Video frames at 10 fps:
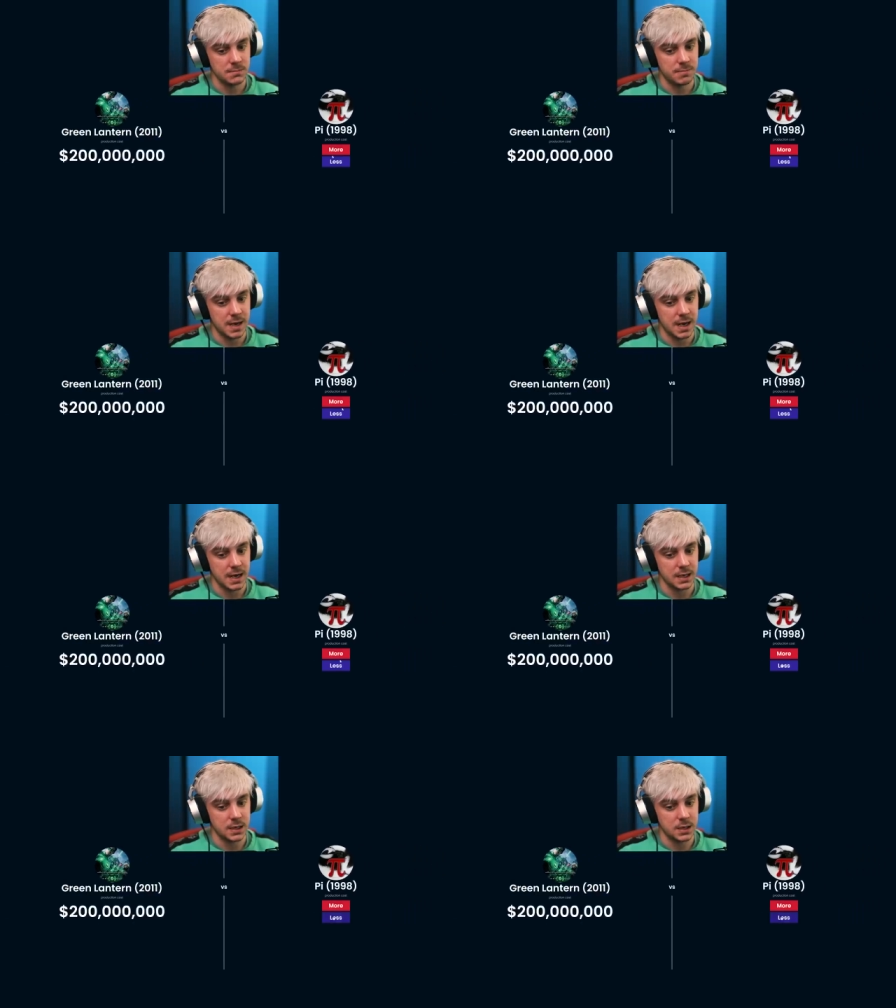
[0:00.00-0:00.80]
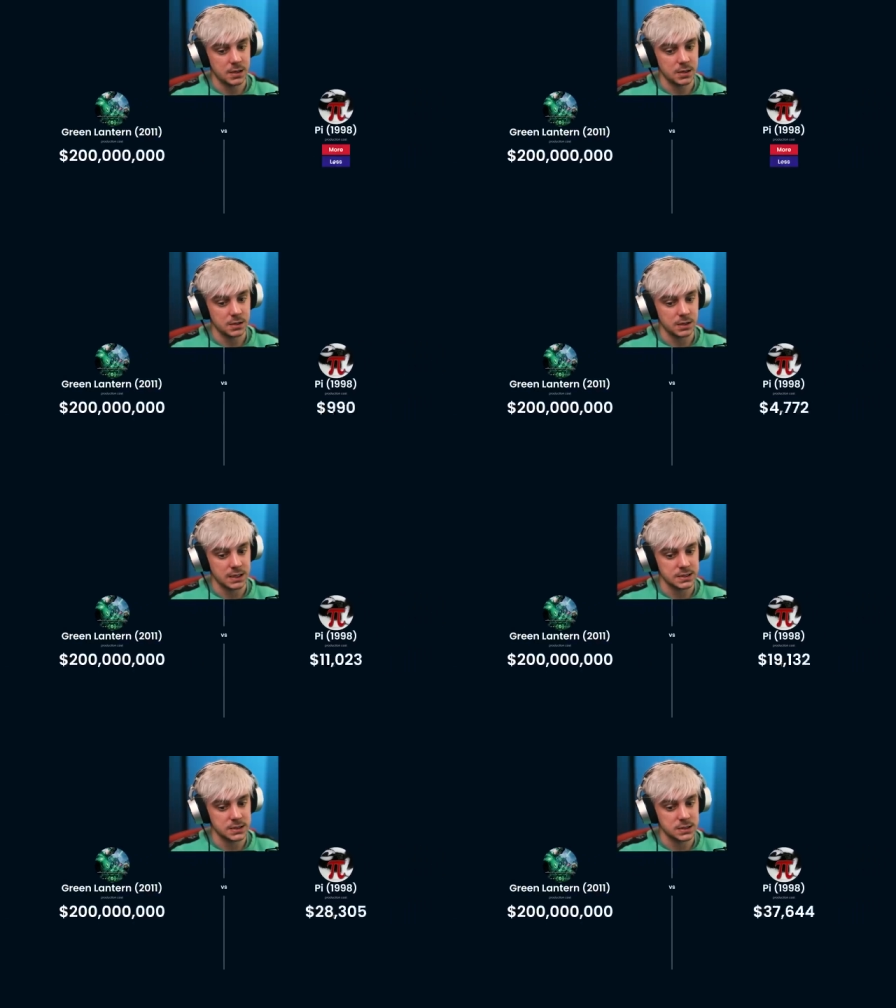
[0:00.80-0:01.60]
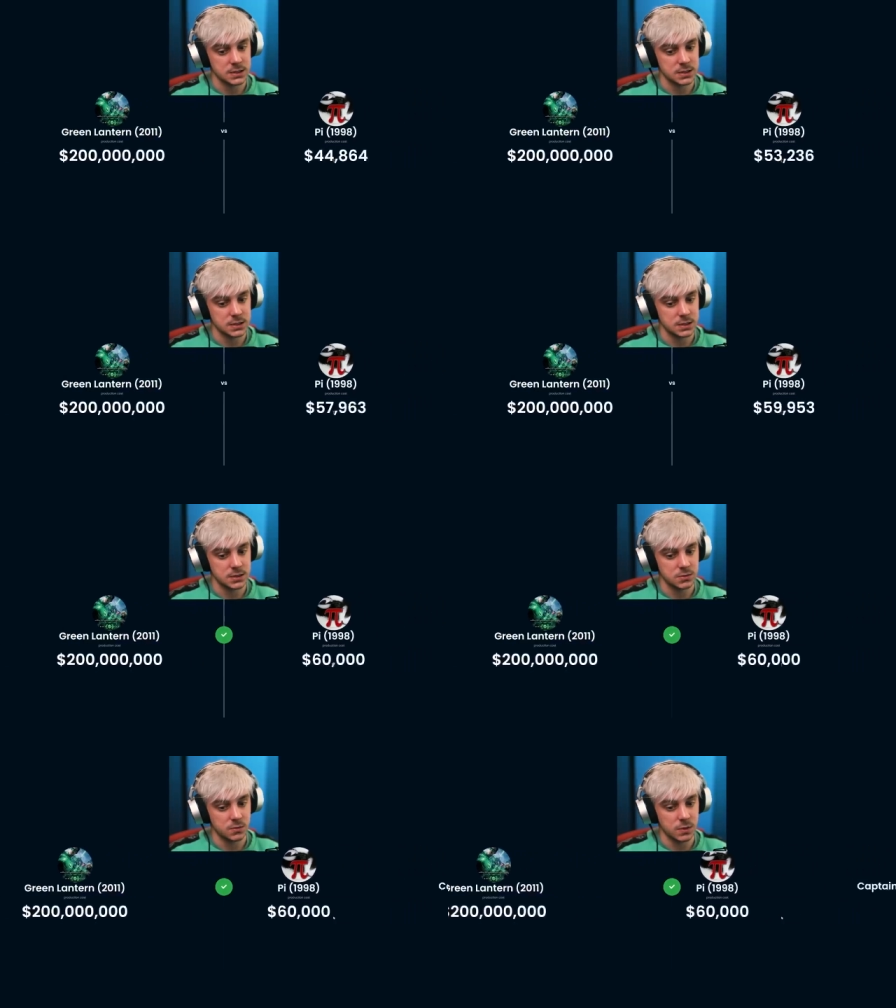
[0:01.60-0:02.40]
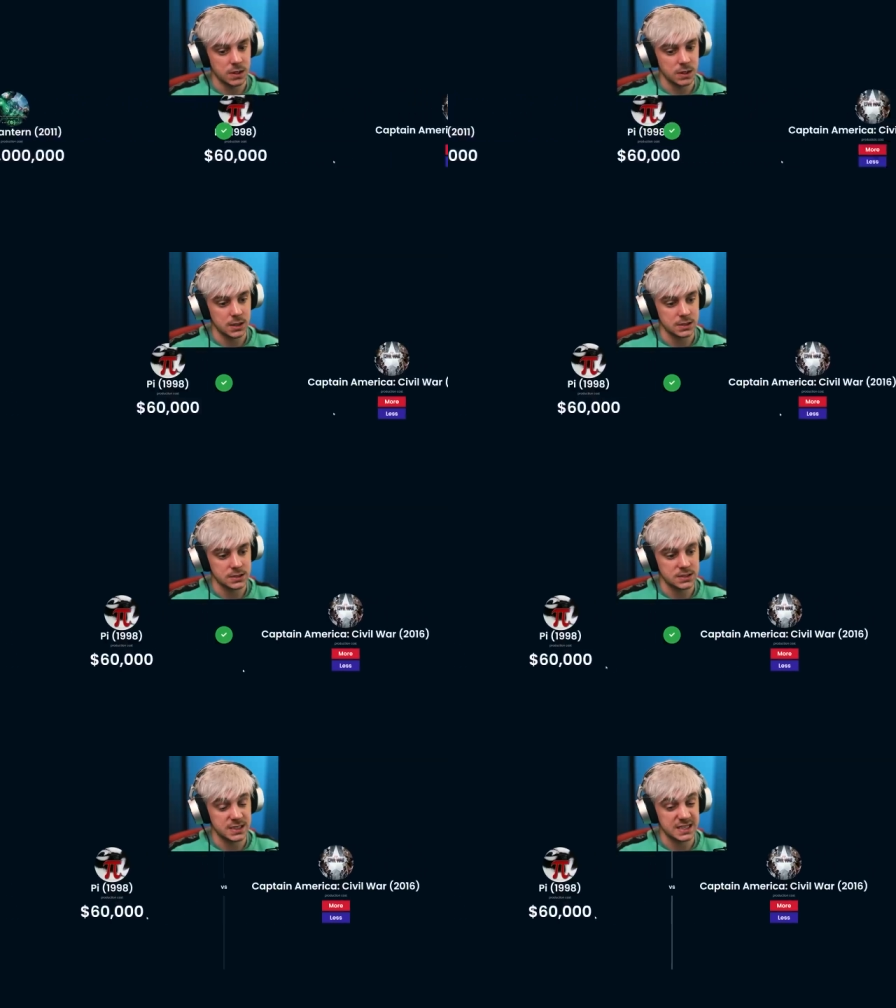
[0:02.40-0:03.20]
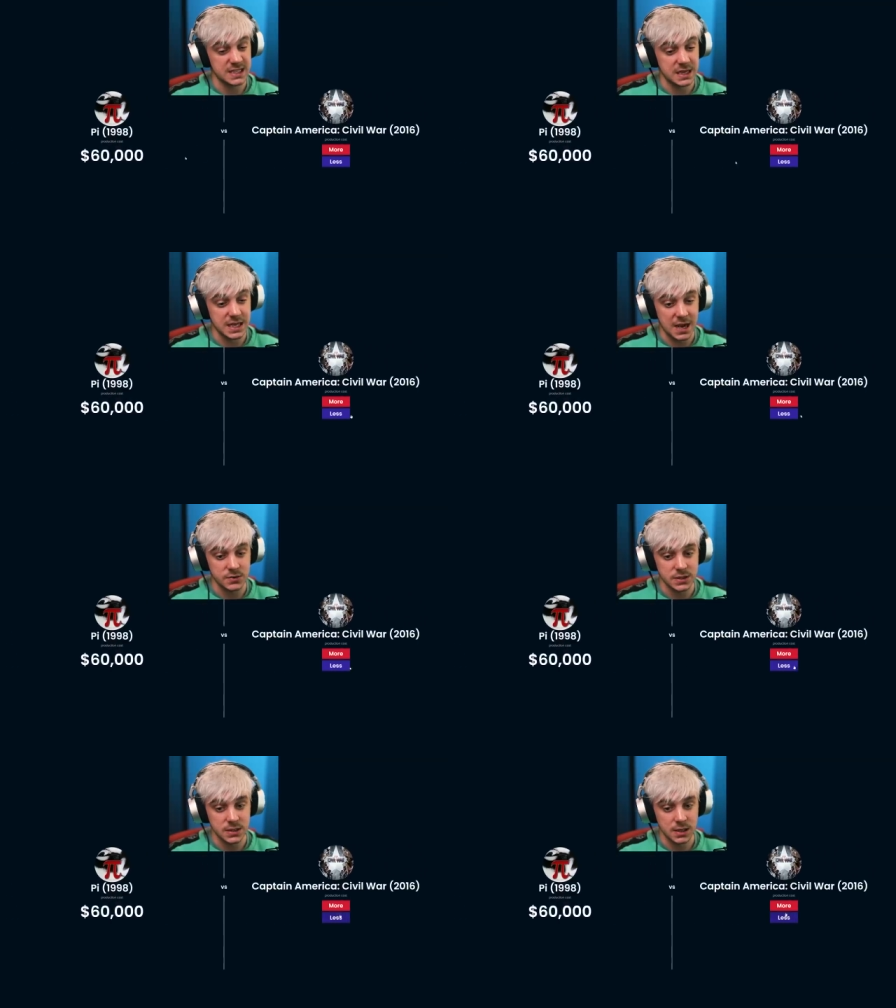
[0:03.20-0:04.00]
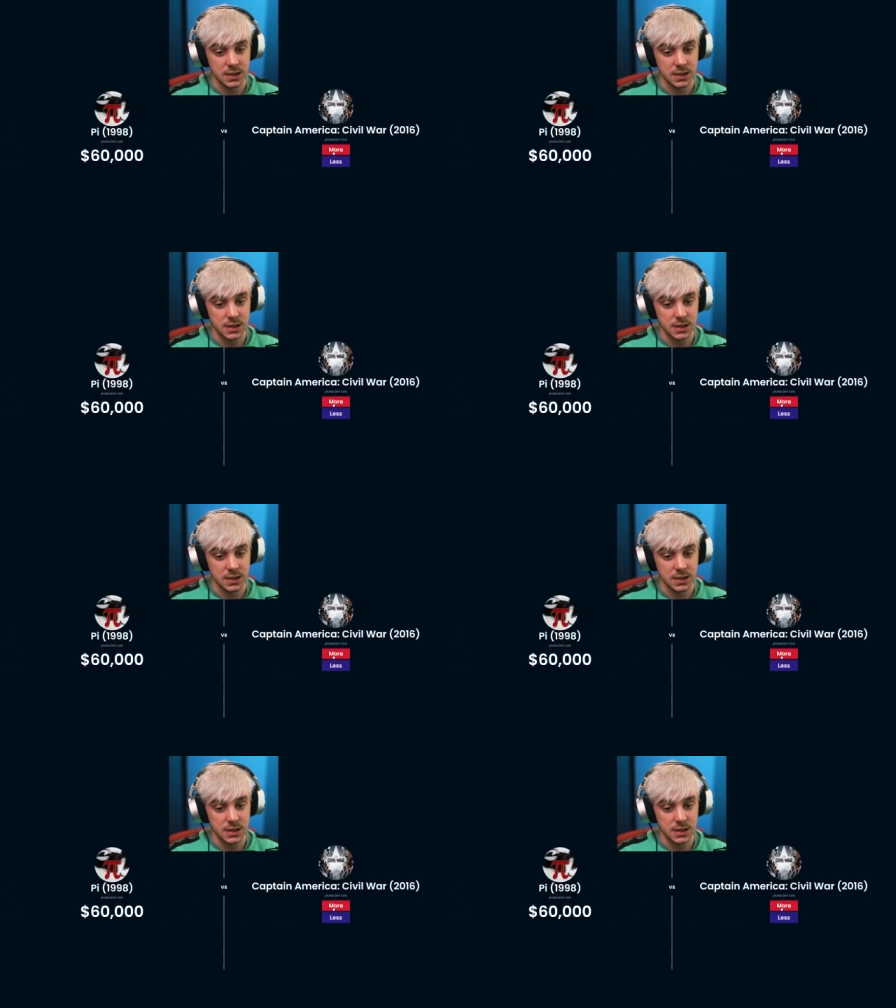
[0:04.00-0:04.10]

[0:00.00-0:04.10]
Pi, less way less. 60,000.